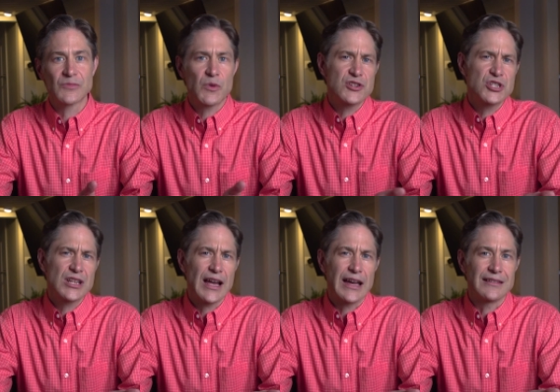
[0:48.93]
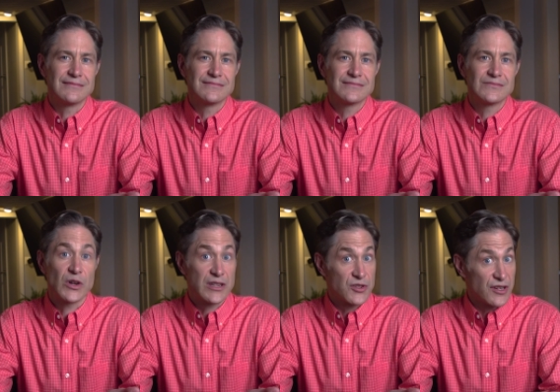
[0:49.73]
What is she like?
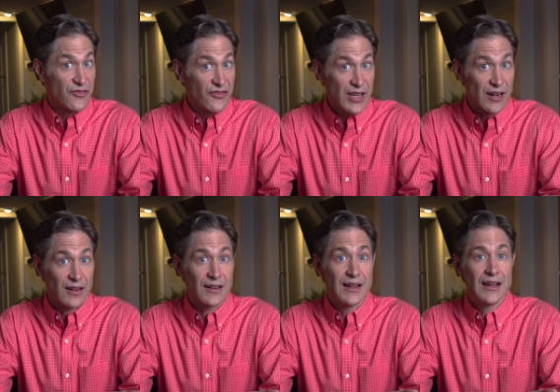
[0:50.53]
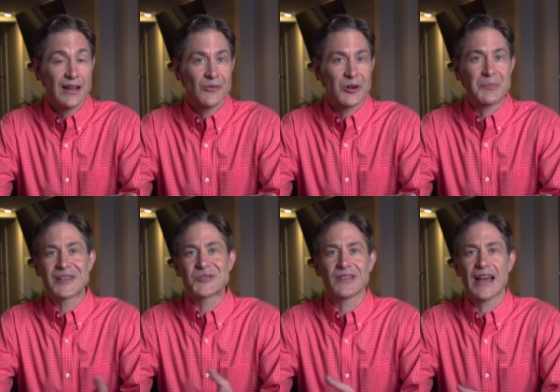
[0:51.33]
What does she fear? What
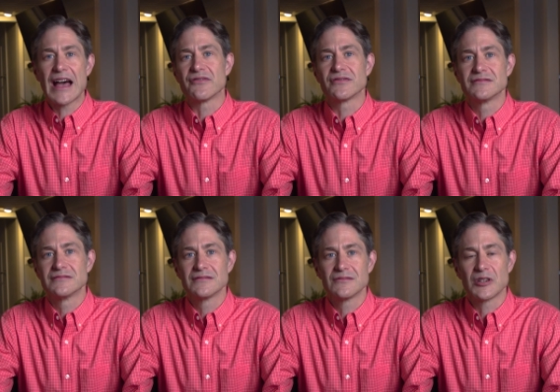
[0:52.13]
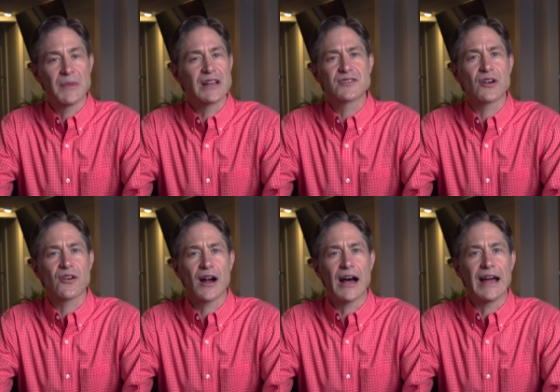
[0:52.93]
makes her laugh? What makes her
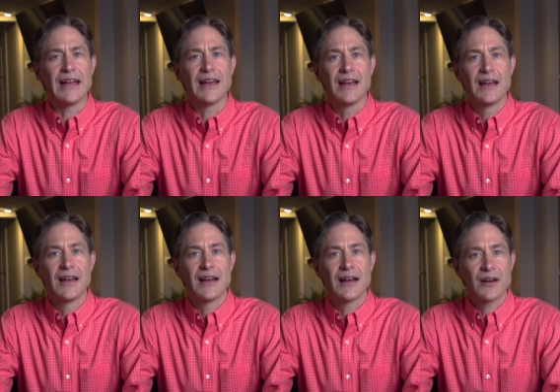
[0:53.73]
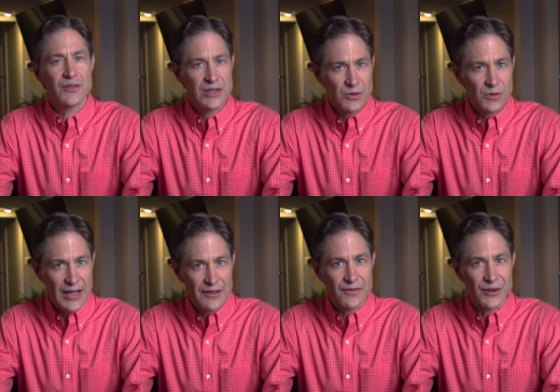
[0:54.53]
cry? How can you
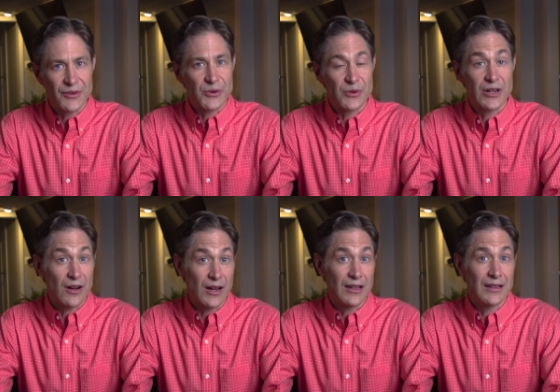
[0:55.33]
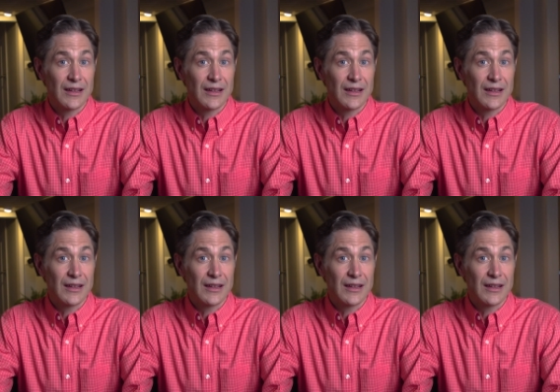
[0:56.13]
love her through it all?